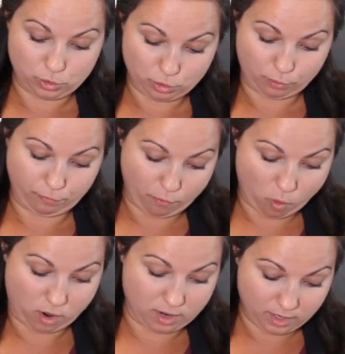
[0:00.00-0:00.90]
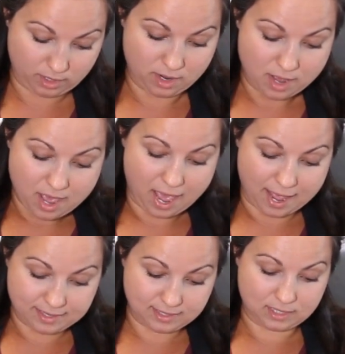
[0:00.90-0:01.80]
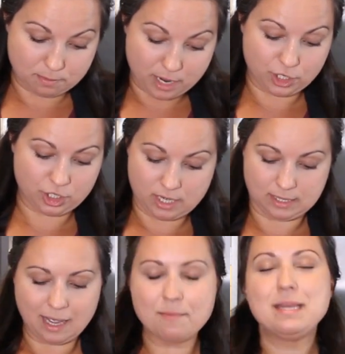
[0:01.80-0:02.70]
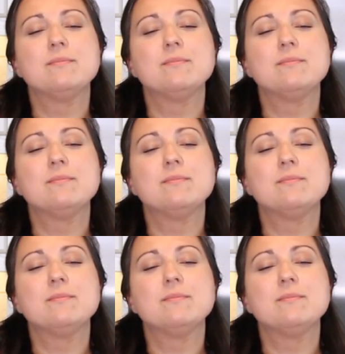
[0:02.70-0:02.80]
your fork and smush these. I mean,